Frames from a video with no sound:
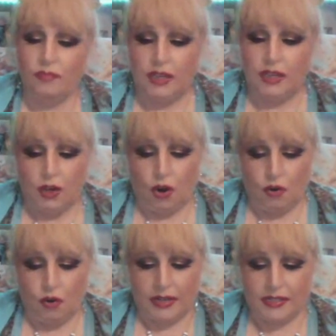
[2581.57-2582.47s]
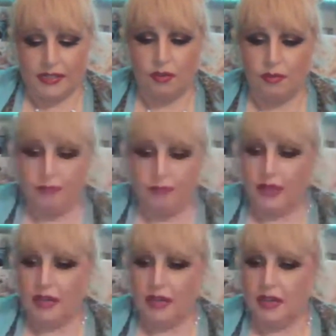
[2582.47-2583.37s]
so
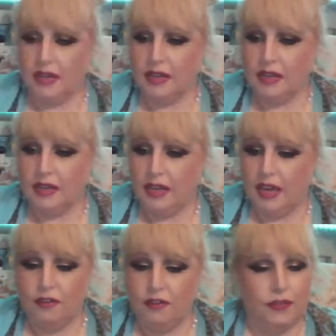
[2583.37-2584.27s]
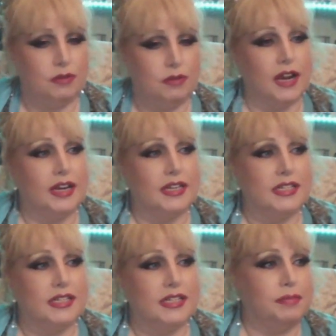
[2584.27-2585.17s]
it feels like somebody
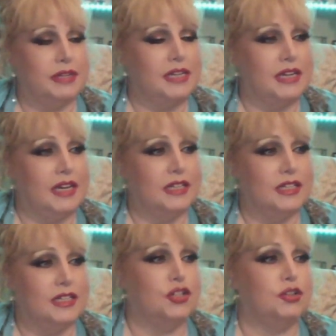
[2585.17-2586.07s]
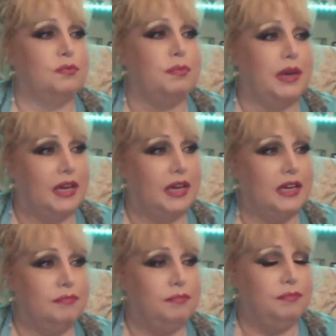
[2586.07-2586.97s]
needs to be
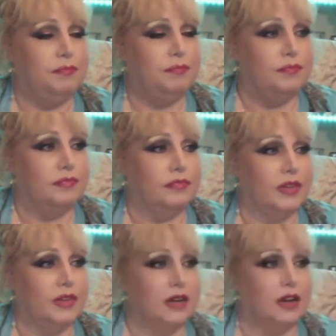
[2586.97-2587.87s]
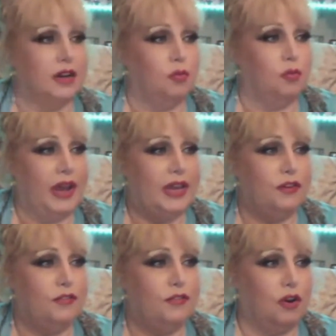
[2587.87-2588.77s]
away
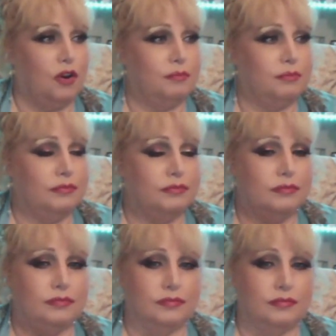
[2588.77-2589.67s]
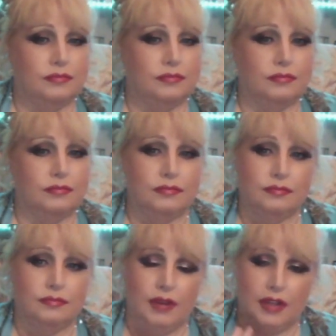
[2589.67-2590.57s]
from other
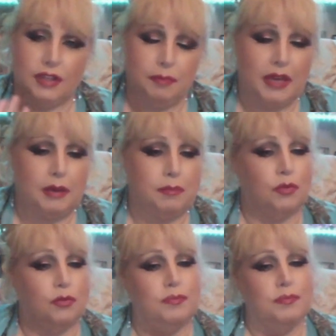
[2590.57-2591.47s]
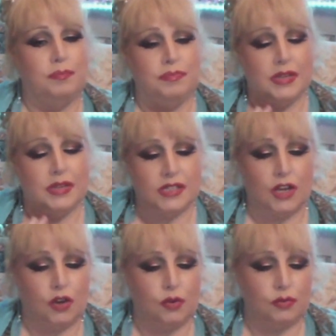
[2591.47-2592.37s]
people. So this
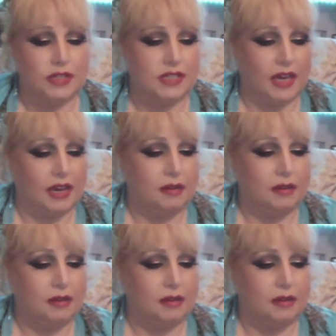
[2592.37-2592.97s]
can be,